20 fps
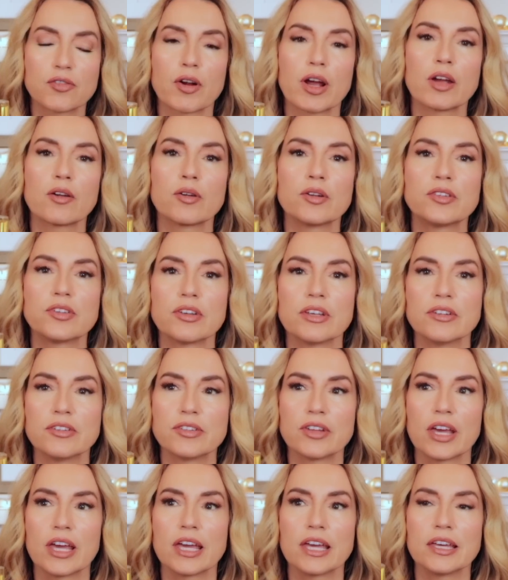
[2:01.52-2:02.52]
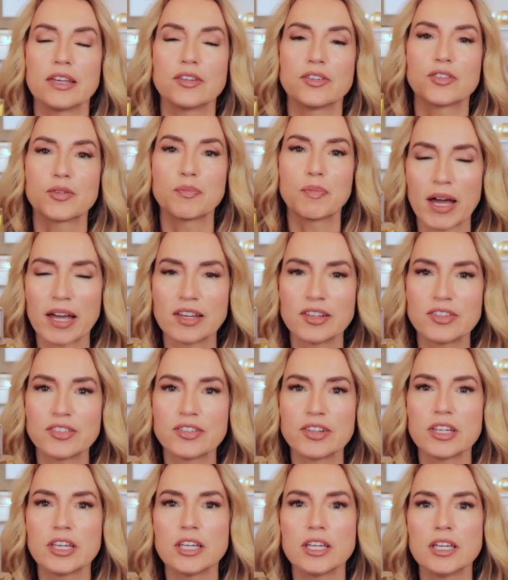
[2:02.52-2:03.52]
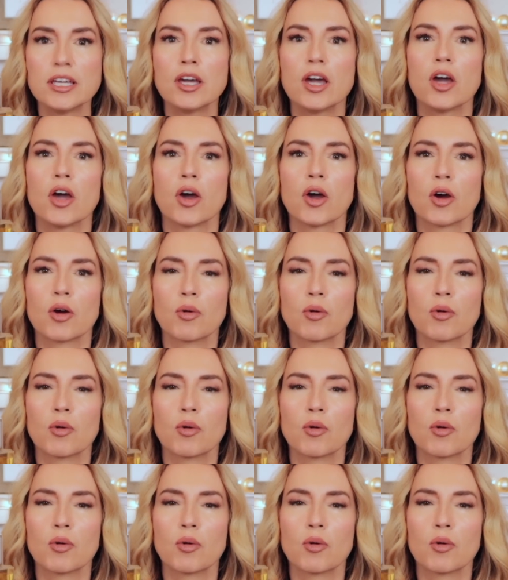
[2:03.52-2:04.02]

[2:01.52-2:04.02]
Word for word: fragrance is a spicy,